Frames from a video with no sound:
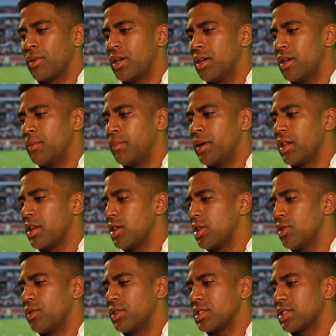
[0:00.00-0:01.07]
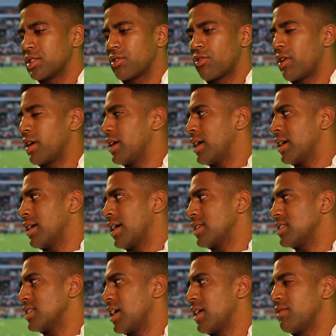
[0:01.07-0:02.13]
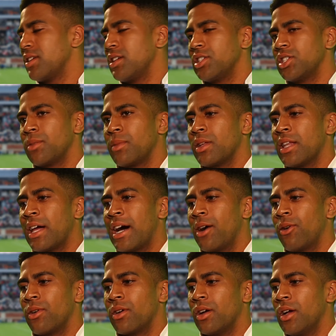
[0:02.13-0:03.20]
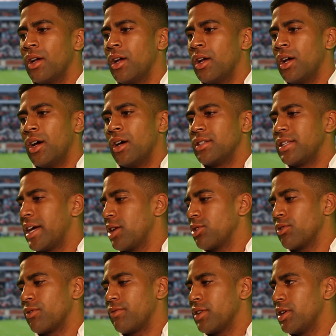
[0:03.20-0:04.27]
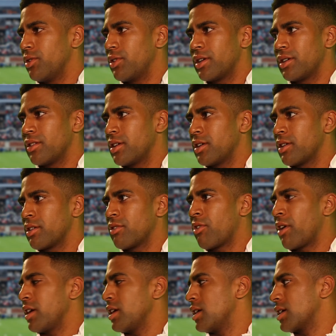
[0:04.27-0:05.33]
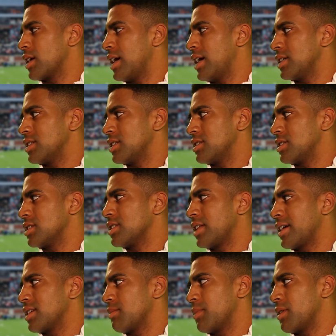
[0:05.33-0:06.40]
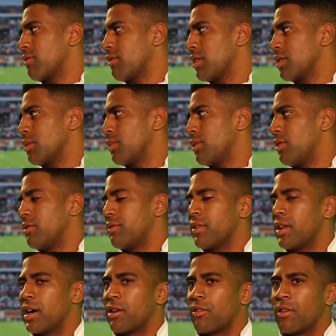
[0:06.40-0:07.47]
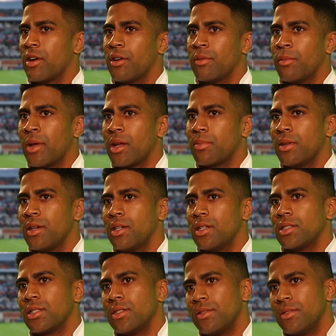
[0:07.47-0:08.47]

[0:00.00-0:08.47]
Uh, Billy Lewis is great at safety. Jimmy Lauer, Daniel Flo, they're, they're great young guys that just like to be around the ball and fly around and make plays.